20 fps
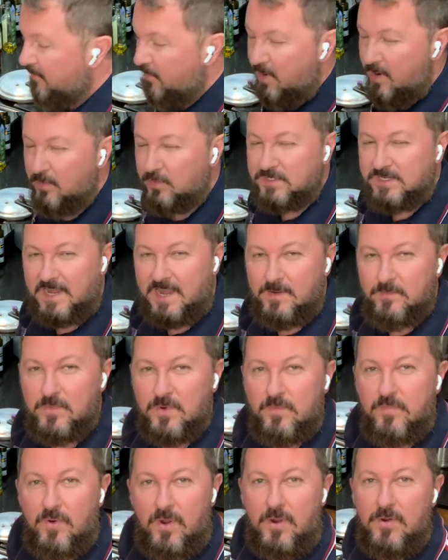my old
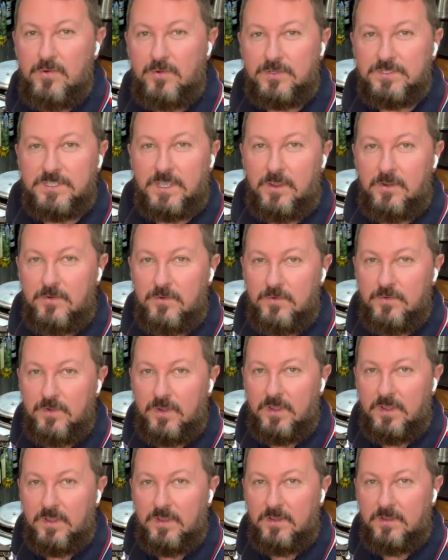camera broke, so
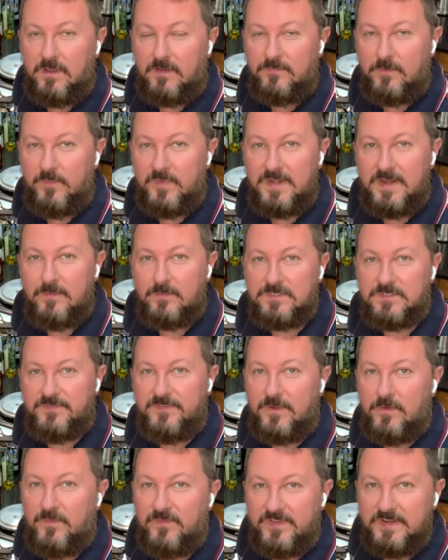uh, I've not been able to
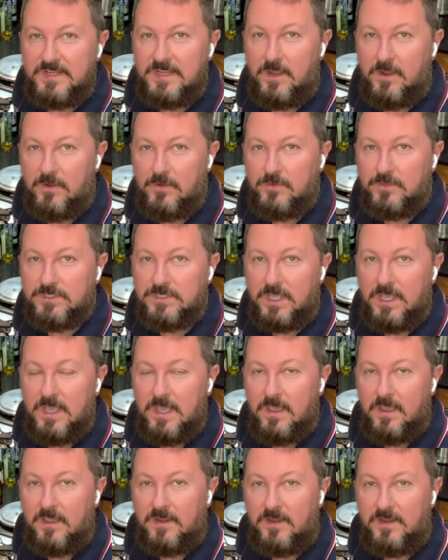film videos.
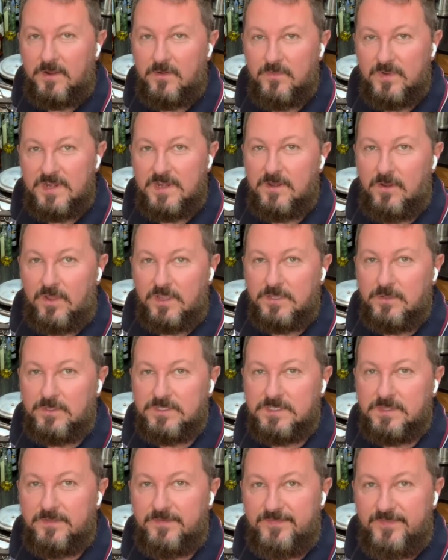And I don't really like
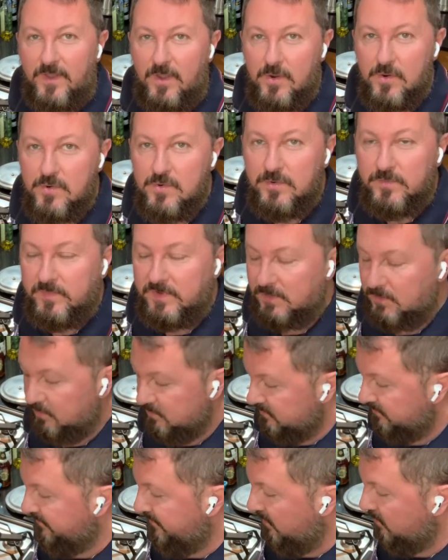using the phone
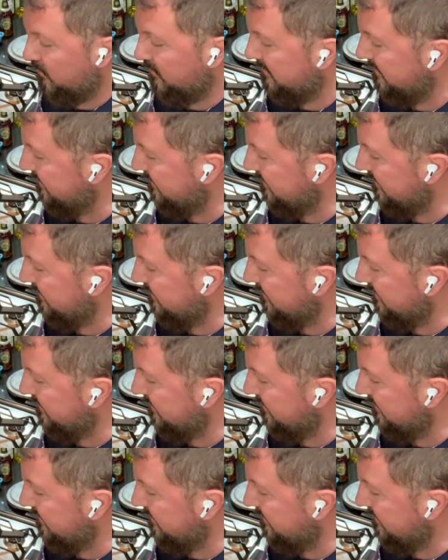because the phone's